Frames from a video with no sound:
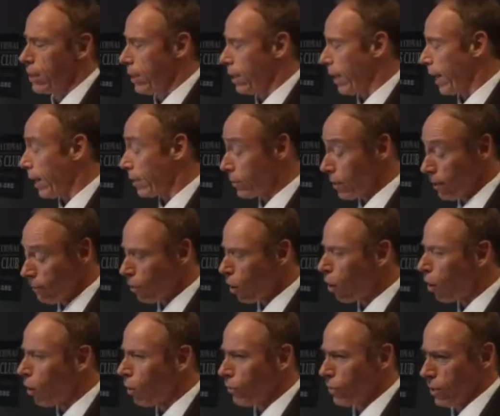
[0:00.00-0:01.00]
as have
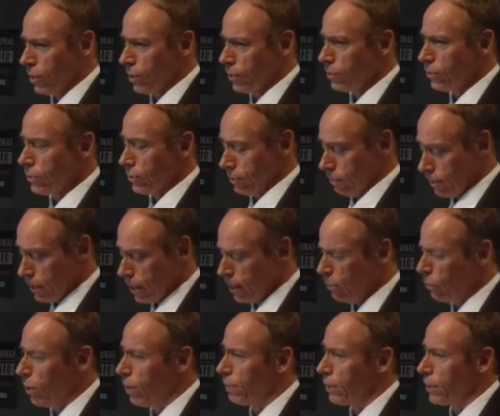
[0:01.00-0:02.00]
all these men
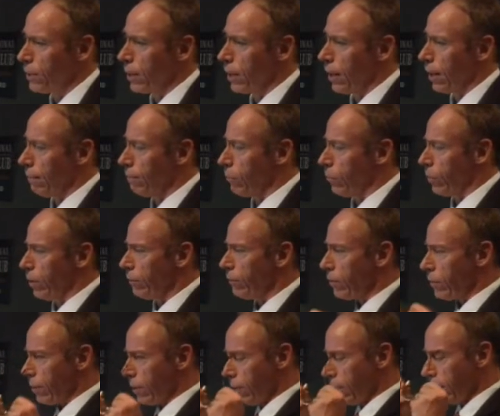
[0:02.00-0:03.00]
and women that I briefed
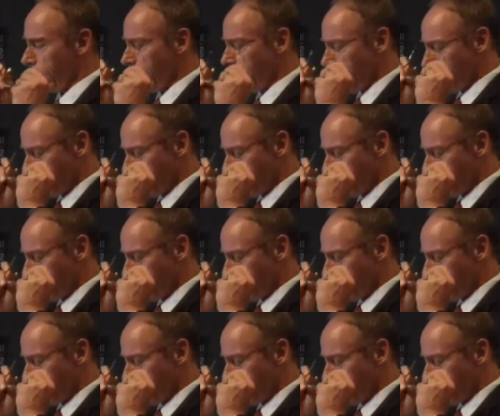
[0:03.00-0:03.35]
in high